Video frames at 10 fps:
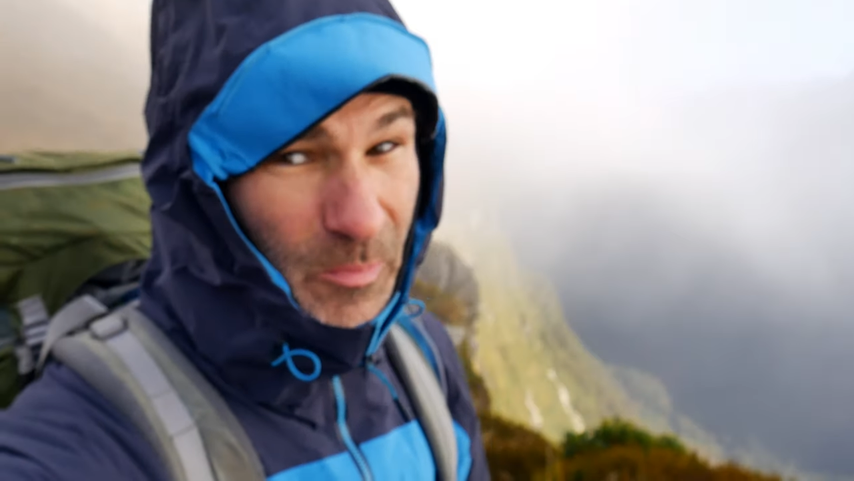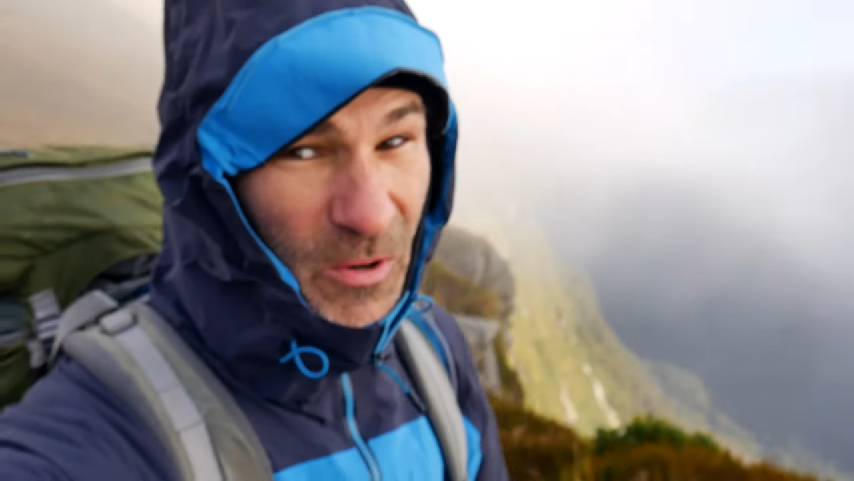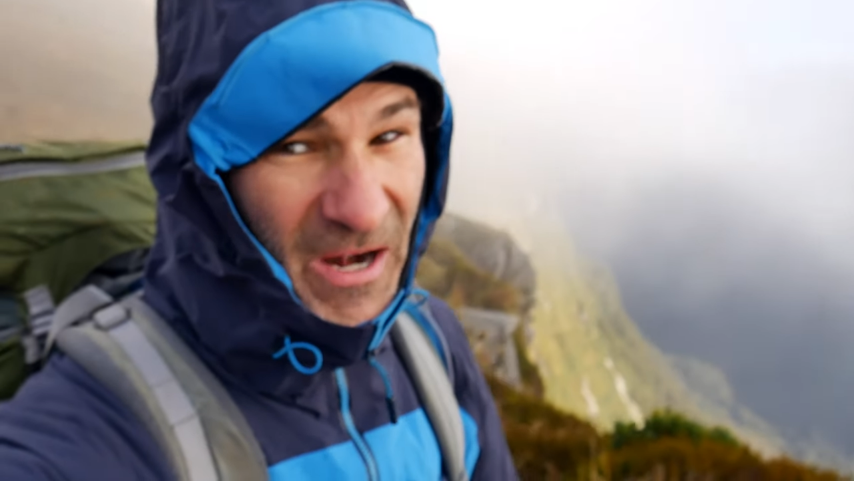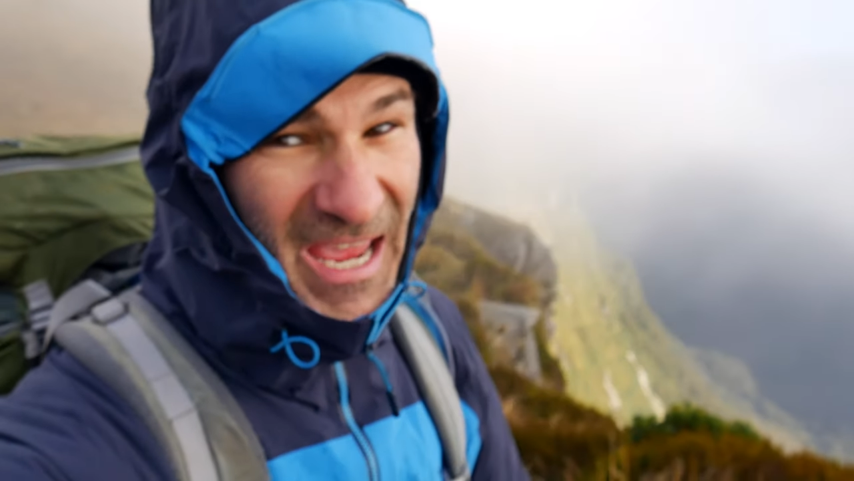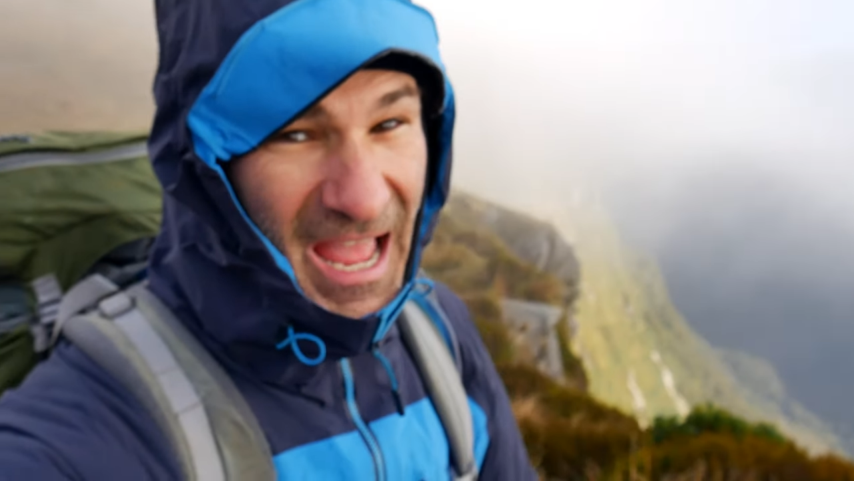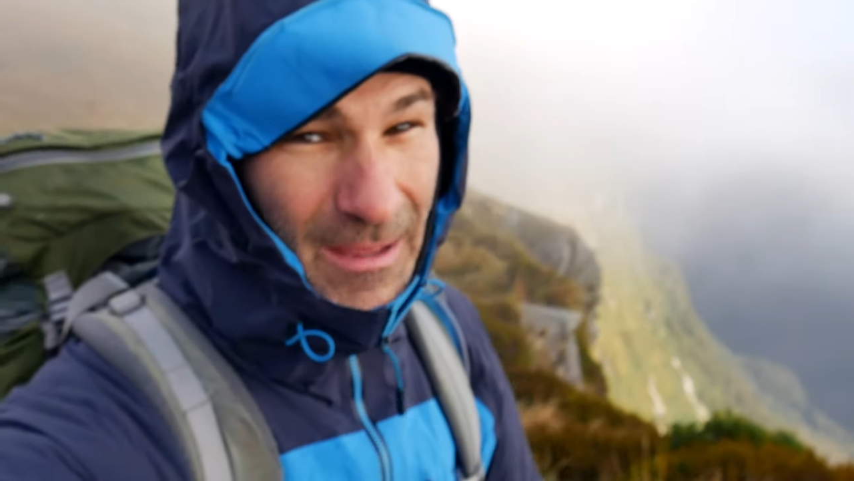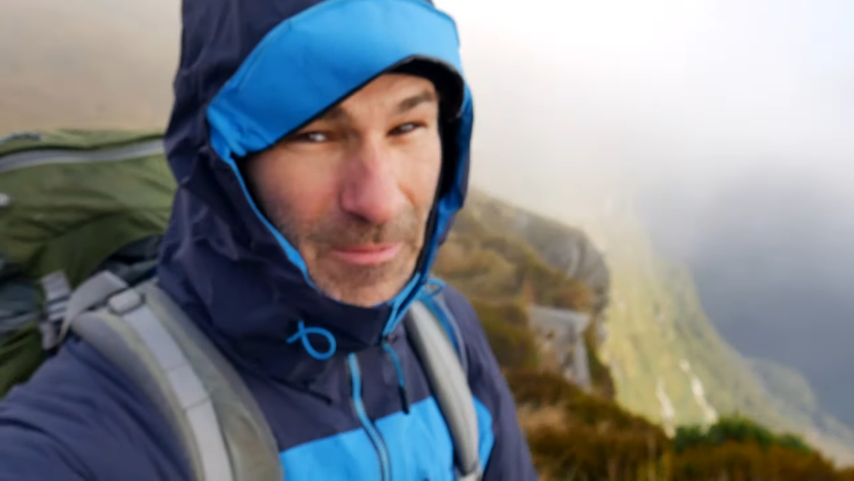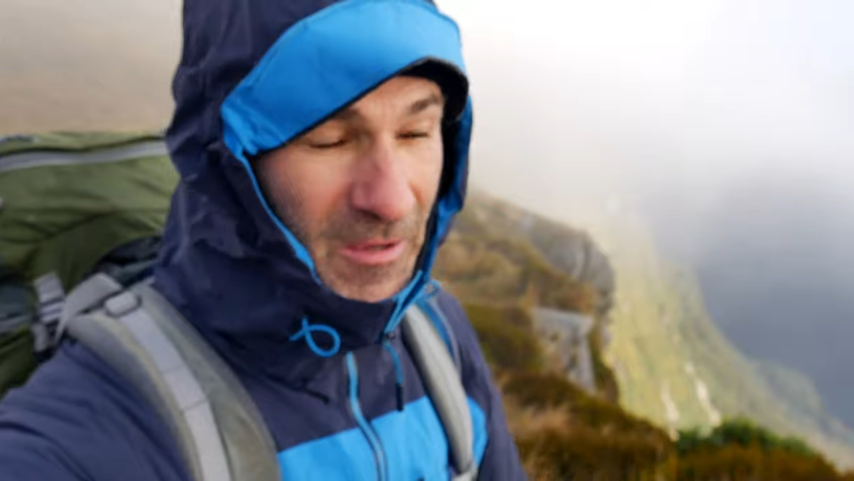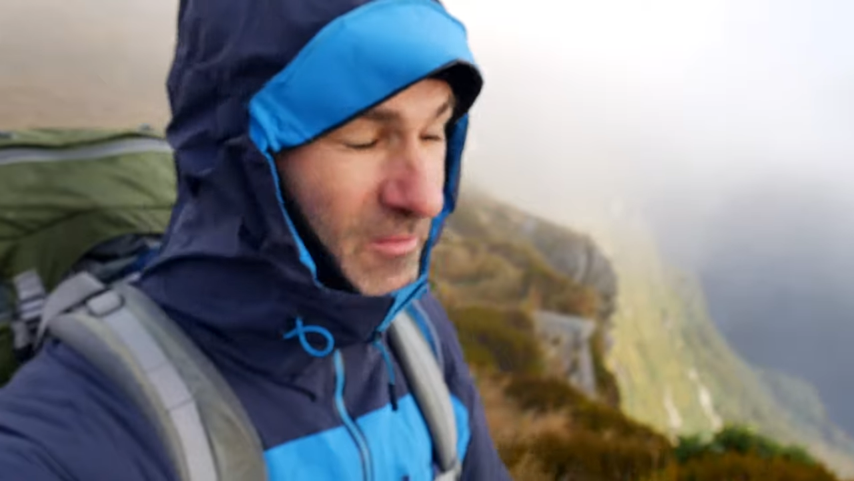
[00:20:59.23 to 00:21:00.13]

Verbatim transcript: pretty epic